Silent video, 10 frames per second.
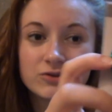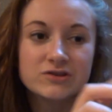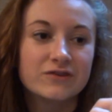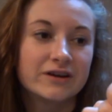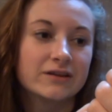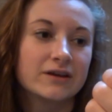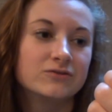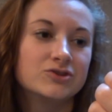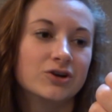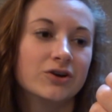It looks very
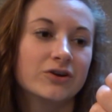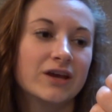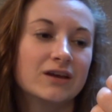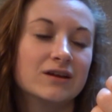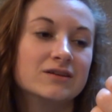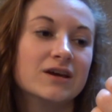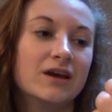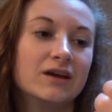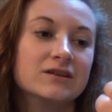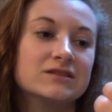like Dern and
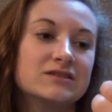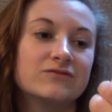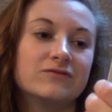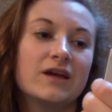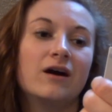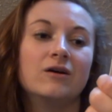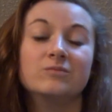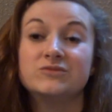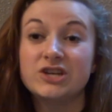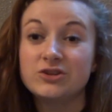it's
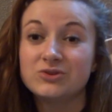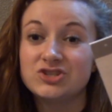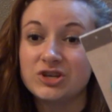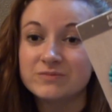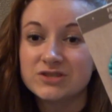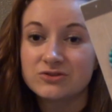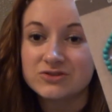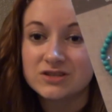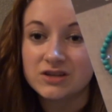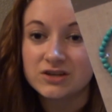um, genuine
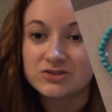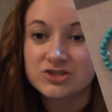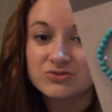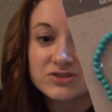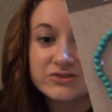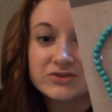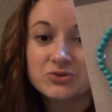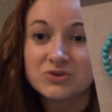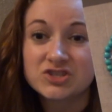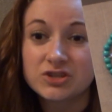gemstones in here too. So this
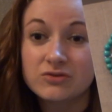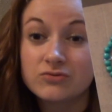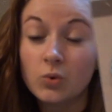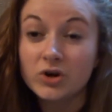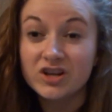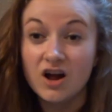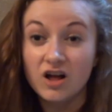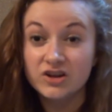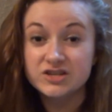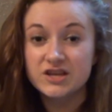was originally
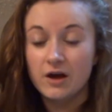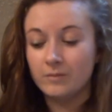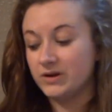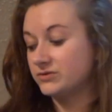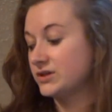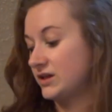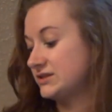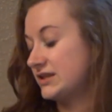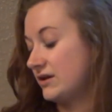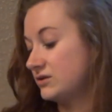$40, but it was
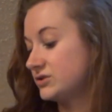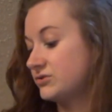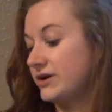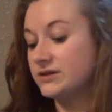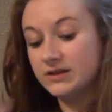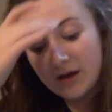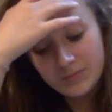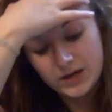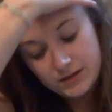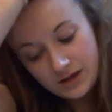on sale, so I did
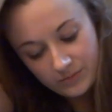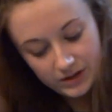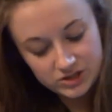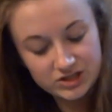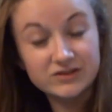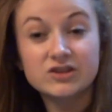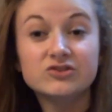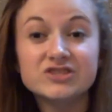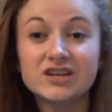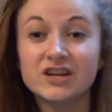not pay that much. And then
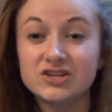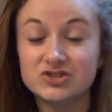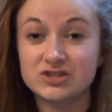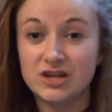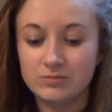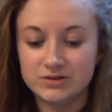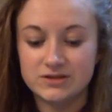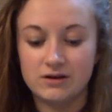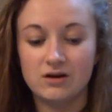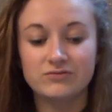there was like an extra
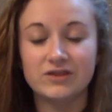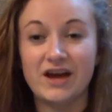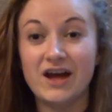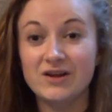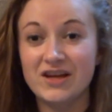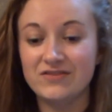10% off of that.